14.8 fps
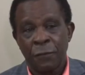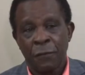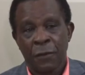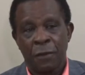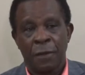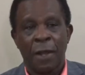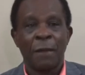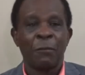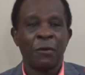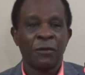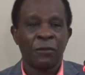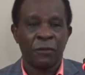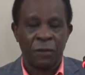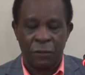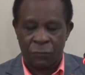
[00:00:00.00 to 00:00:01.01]
And I
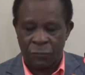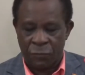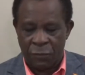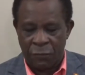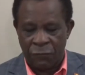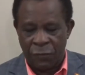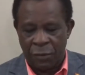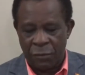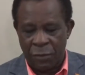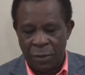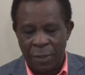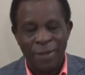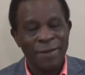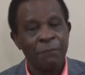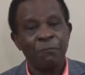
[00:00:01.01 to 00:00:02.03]
must say it was a
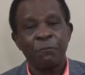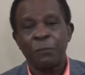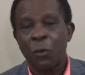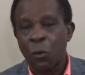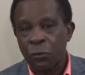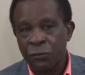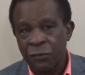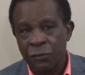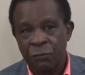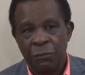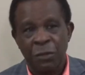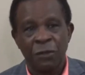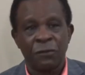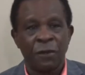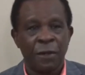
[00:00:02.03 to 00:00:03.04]
very important
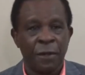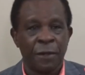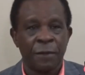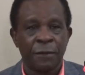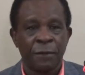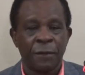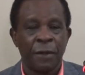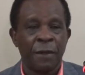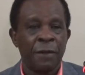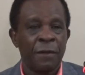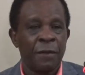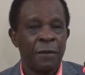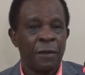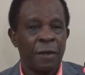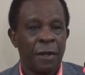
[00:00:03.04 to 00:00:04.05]
meeting, and
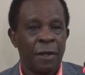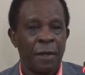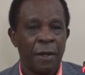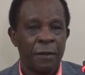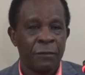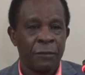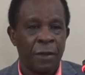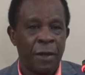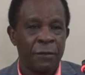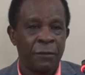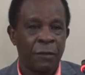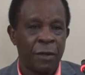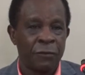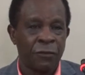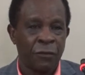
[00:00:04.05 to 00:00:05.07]

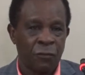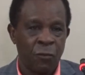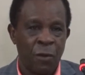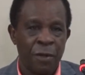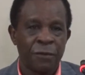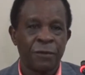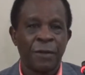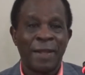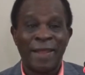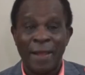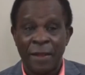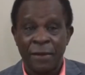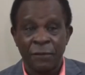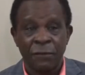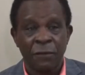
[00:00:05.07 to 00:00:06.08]
I just want
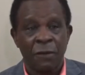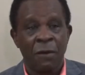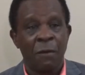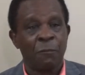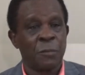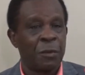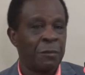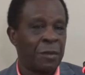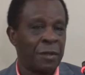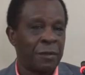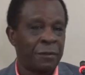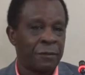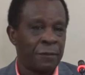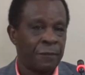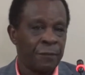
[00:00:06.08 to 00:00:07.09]
again to
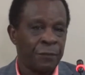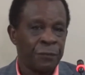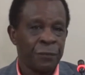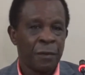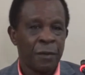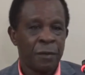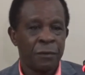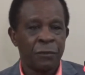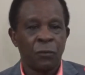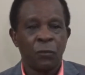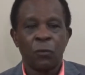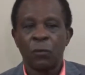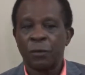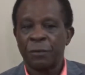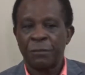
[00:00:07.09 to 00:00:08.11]
compliment the
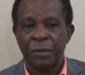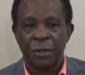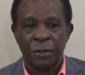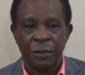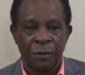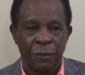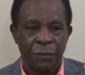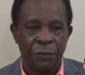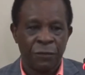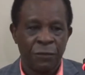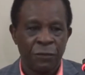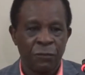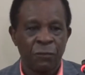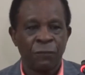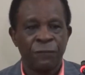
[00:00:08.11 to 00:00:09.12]
older media
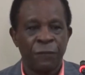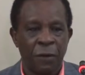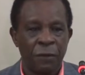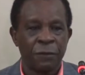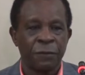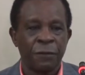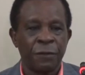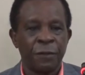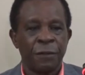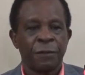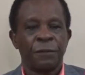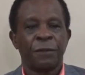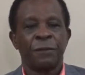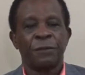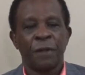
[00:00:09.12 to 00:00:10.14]
houses who found
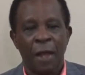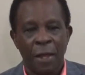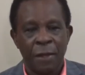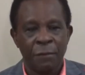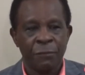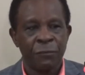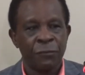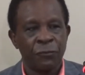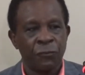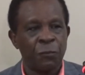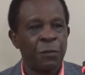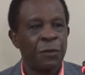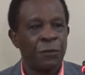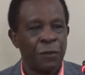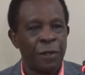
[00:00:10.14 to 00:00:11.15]
the time to
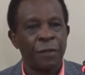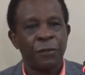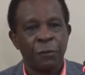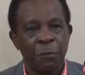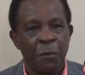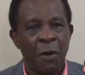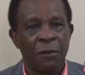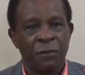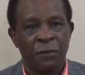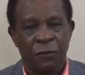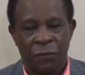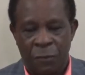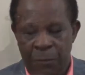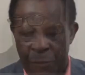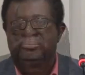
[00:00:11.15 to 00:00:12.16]
be there to
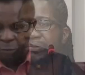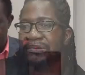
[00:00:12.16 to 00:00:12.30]
participate